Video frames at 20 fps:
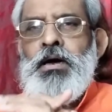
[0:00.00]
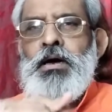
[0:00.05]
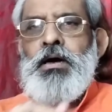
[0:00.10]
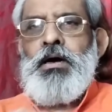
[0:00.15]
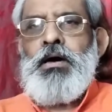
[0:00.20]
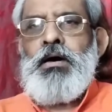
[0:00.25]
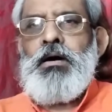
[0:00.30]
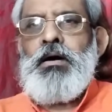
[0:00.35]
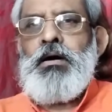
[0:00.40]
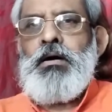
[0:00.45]

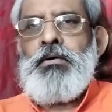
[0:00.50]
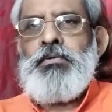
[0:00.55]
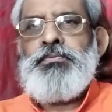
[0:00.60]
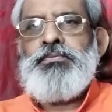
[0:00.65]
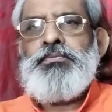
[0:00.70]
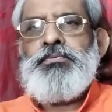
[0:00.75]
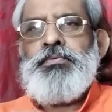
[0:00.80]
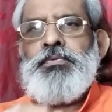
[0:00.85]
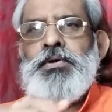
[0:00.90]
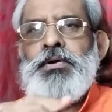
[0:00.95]

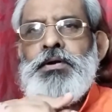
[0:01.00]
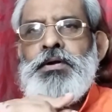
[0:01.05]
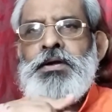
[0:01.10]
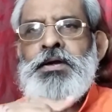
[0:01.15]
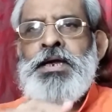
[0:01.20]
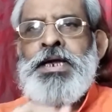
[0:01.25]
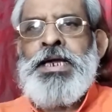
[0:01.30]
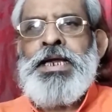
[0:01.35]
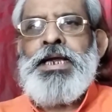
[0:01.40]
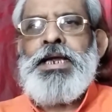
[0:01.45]
half
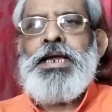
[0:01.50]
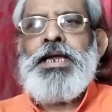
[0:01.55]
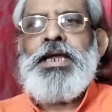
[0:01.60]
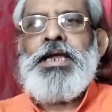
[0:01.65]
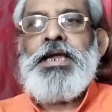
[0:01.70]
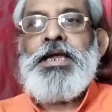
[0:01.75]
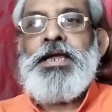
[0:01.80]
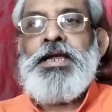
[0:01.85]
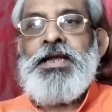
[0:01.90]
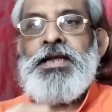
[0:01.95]

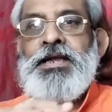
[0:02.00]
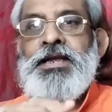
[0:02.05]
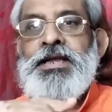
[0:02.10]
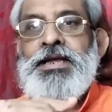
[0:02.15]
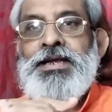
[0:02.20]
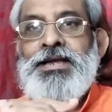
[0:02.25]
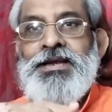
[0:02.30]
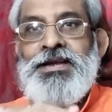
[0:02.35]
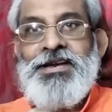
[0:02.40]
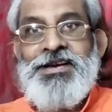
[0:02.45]
k
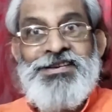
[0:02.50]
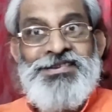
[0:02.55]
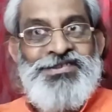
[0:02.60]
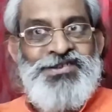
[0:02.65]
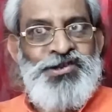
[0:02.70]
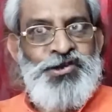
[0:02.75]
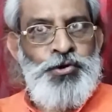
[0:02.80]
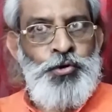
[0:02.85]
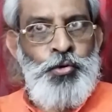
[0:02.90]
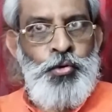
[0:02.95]

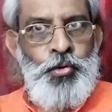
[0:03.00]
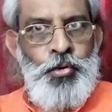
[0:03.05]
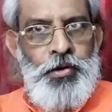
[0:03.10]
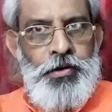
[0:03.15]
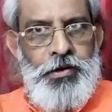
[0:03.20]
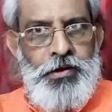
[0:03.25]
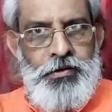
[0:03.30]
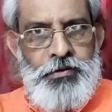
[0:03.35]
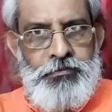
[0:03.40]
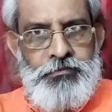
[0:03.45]
x
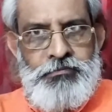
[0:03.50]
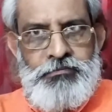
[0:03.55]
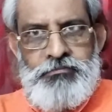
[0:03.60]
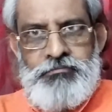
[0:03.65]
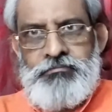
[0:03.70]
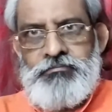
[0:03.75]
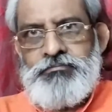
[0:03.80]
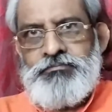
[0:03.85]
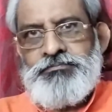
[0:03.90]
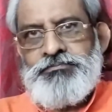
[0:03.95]
square,
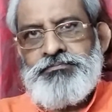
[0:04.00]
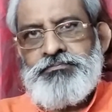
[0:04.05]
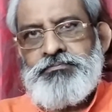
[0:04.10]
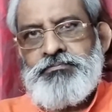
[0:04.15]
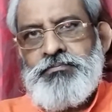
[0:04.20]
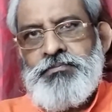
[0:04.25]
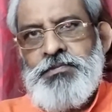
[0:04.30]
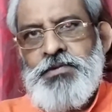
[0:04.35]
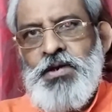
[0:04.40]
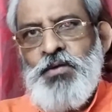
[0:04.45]

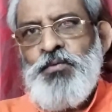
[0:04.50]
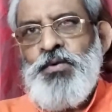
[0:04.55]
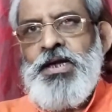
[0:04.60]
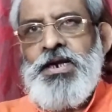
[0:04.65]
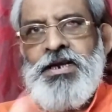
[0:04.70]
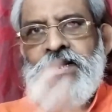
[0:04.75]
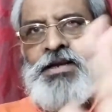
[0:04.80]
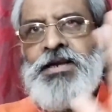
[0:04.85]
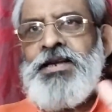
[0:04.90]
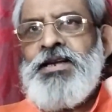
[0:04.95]

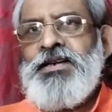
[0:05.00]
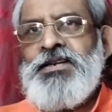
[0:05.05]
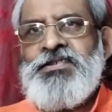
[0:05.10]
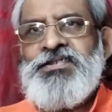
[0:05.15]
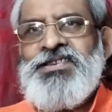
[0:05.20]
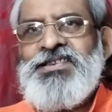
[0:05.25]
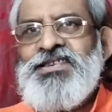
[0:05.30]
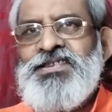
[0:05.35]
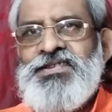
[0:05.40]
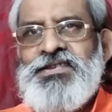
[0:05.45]
where k
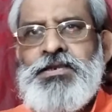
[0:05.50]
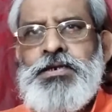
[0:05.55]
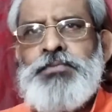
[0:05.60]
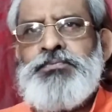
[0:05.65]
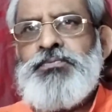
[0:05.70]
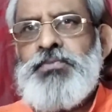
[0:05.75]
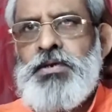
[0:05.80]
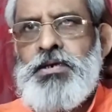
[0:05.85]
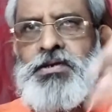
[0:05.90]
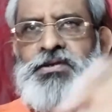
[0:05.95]
is the
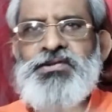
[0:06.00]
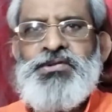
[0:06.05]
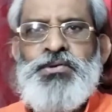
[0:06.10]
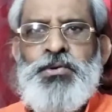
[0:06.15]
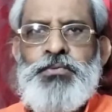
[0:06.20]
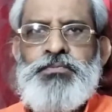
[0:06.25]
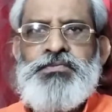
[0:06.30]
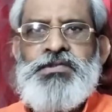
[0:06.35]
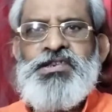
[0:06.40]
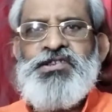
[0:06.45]
stiffness
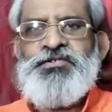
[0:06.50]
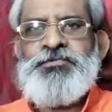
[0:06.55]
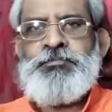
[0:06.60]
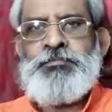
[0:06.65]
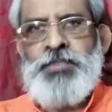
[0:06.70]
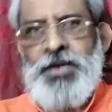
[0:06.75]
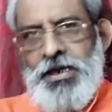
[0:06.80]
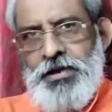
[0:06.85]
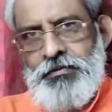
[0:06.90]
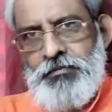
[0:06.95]
of the
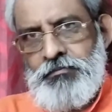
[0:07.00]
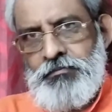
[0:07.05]
spring.